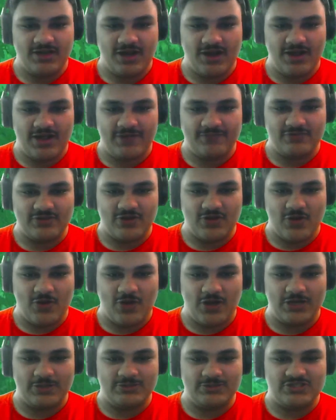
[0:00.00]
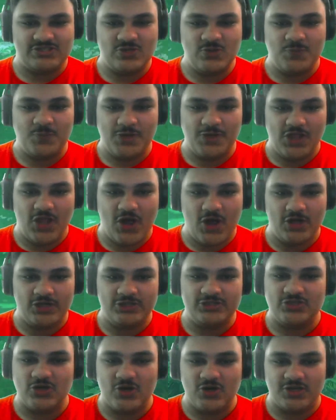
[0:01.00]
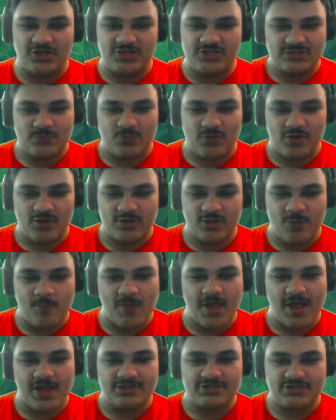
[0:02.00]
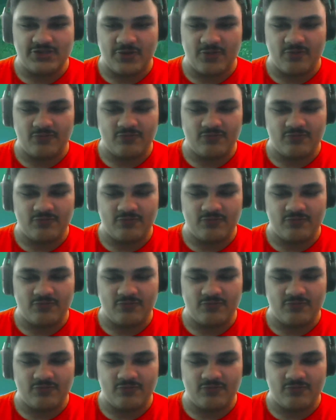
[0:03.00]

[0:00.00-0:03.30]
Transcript: And I have to go on on super long journeys to bring them back to their